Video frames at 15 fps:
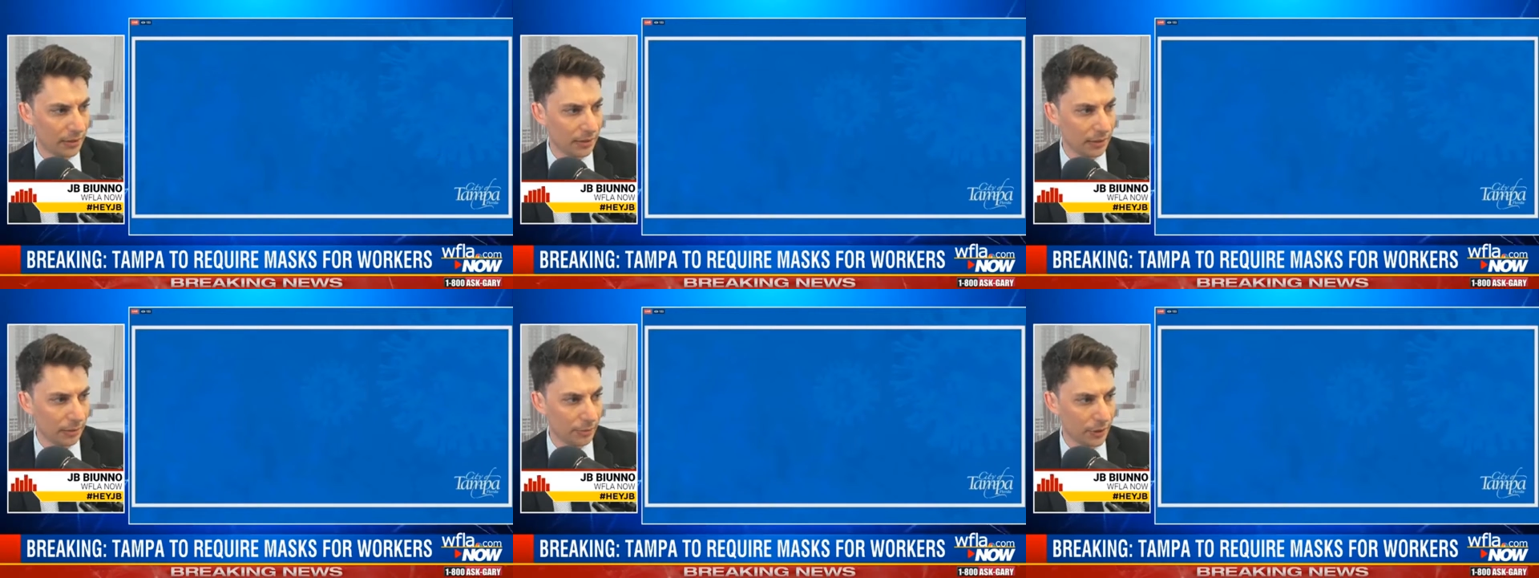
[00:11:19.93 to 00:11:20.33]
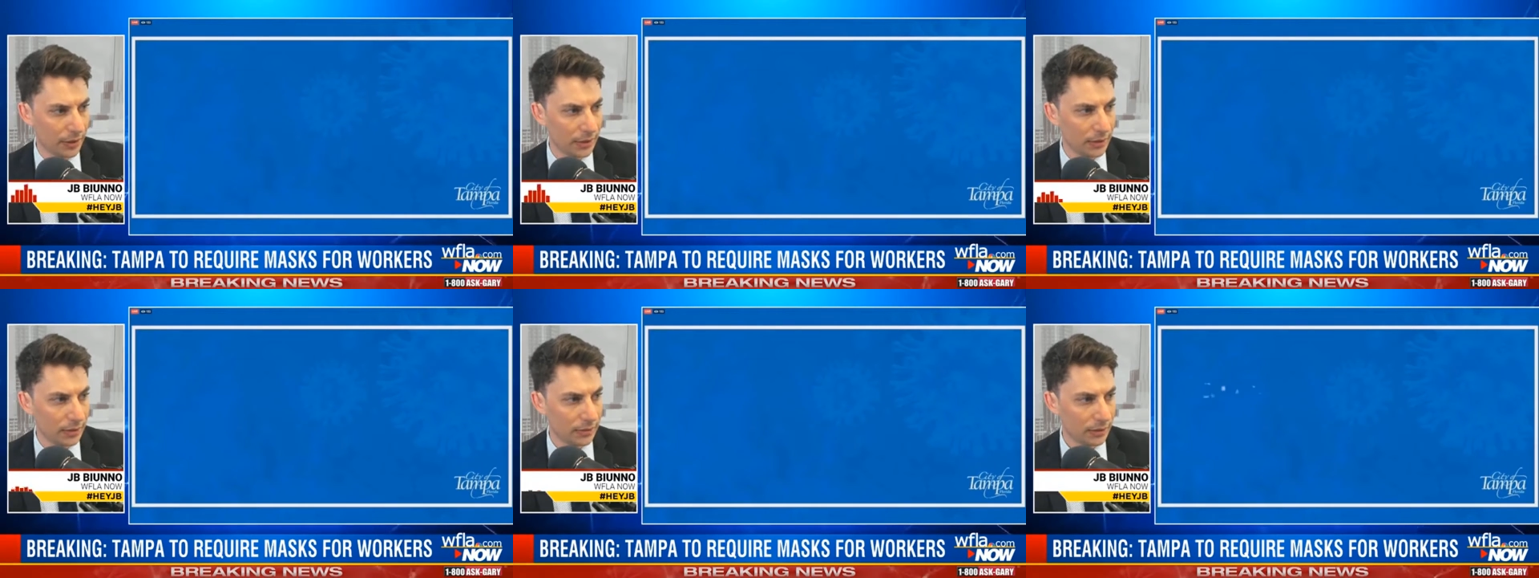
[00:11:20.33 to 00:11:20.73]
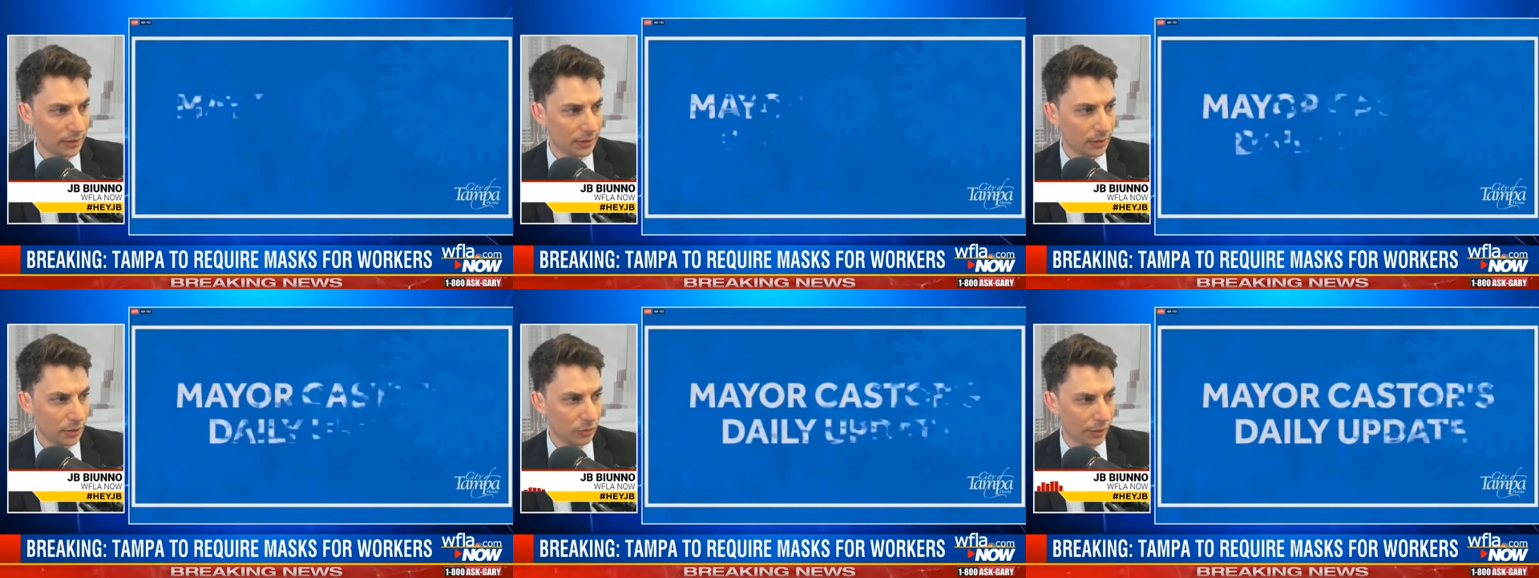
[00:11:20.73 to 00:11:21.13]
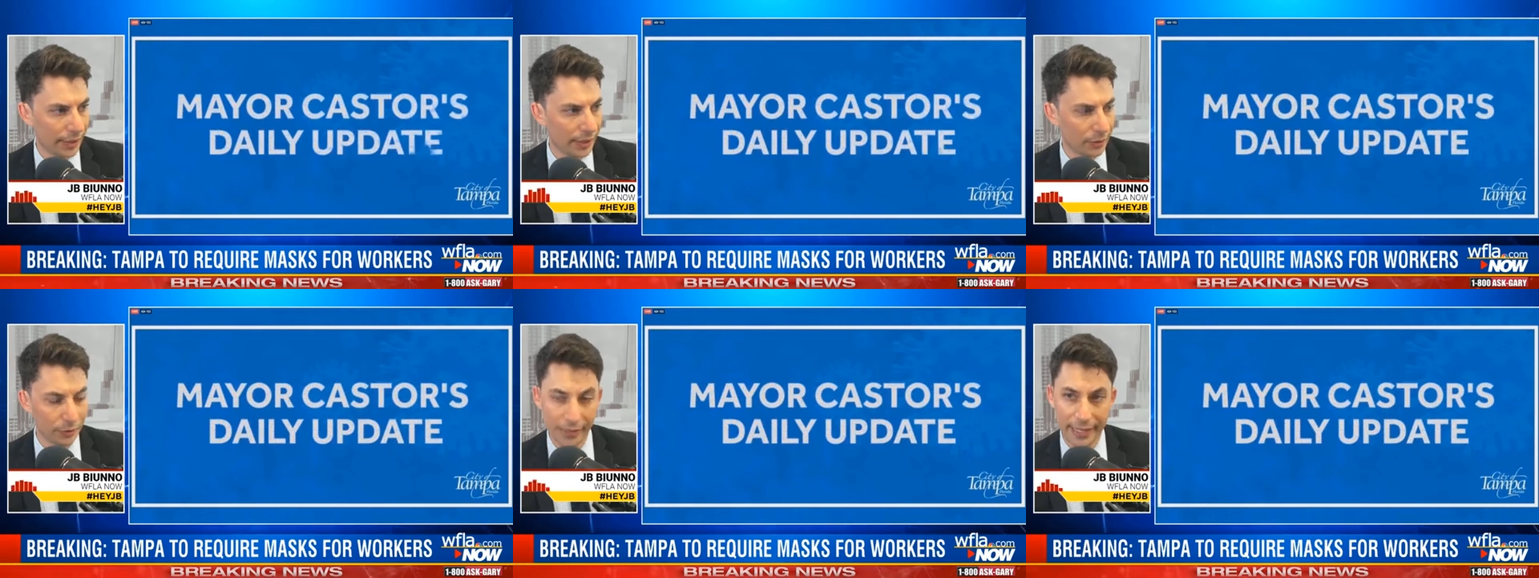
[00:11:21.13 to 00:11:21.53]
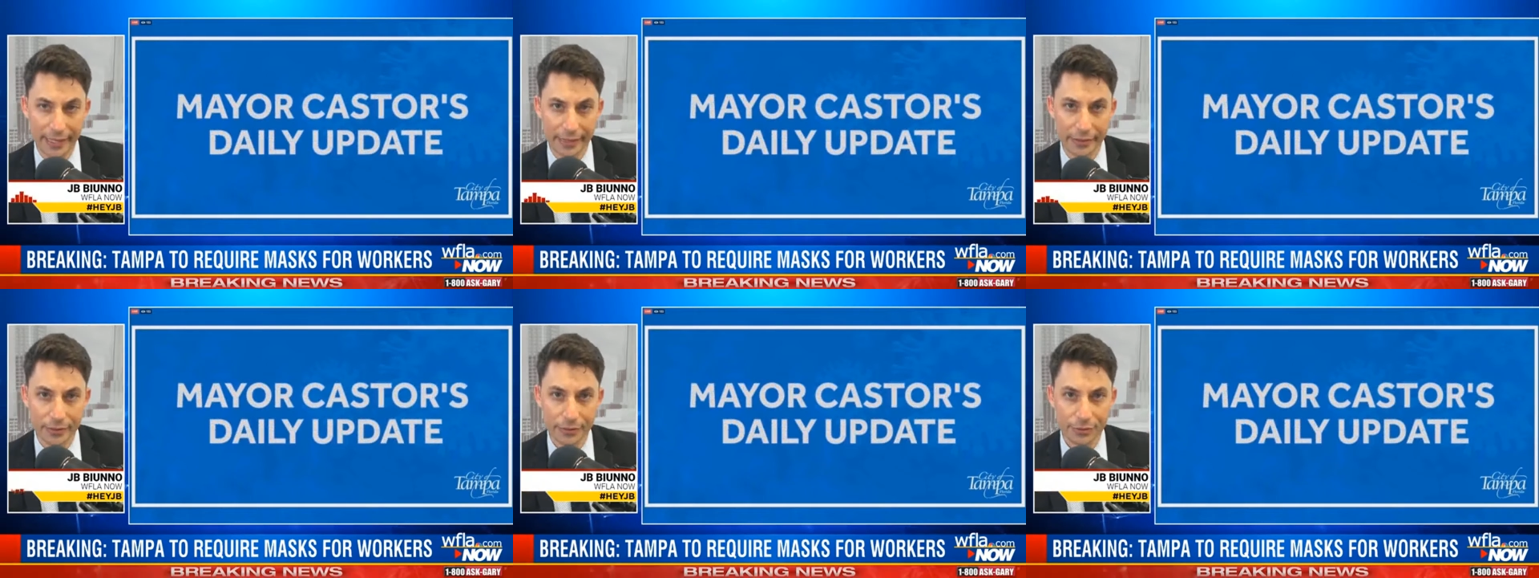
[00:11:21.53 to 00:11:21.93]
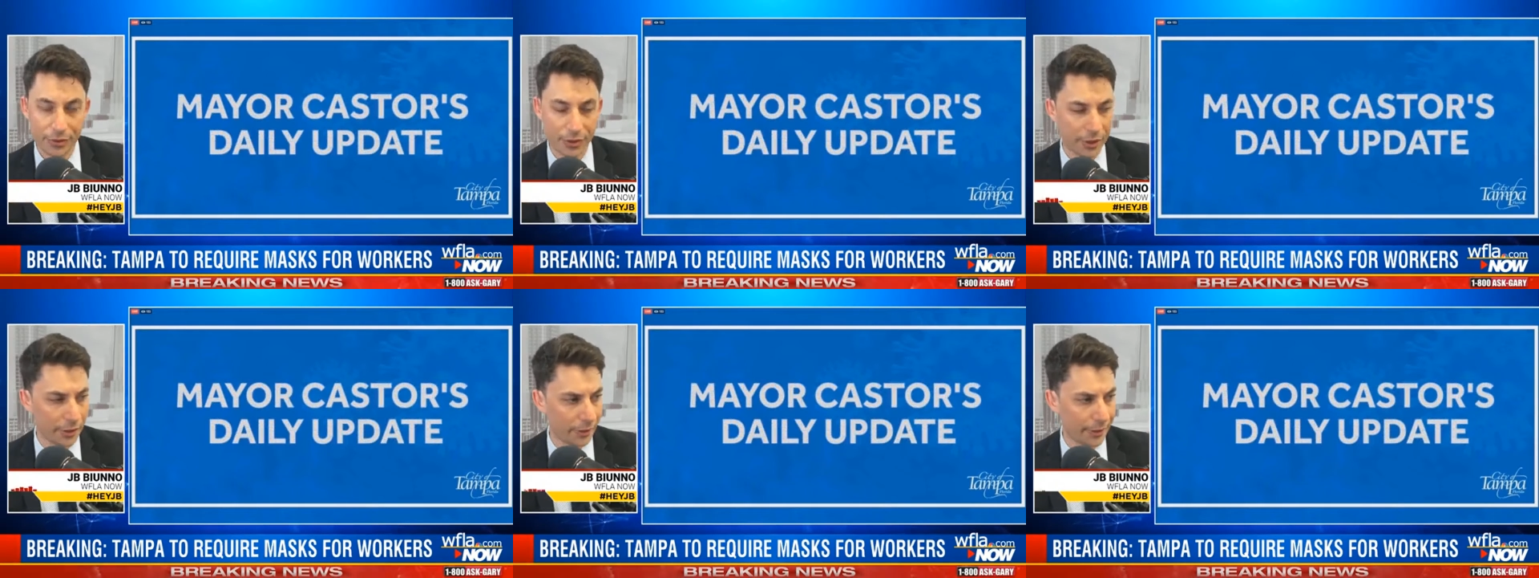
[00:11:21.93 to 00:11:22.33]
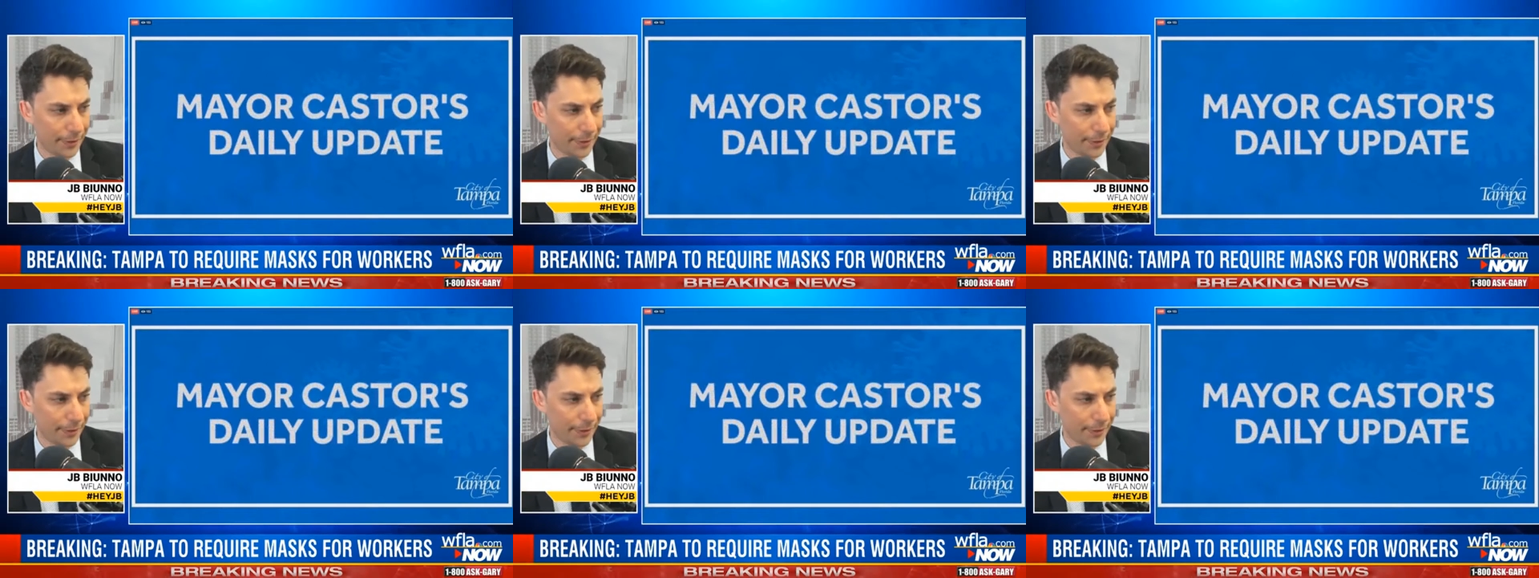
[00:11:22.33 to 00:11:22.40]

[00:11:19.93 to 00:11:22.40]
liberty greater than security.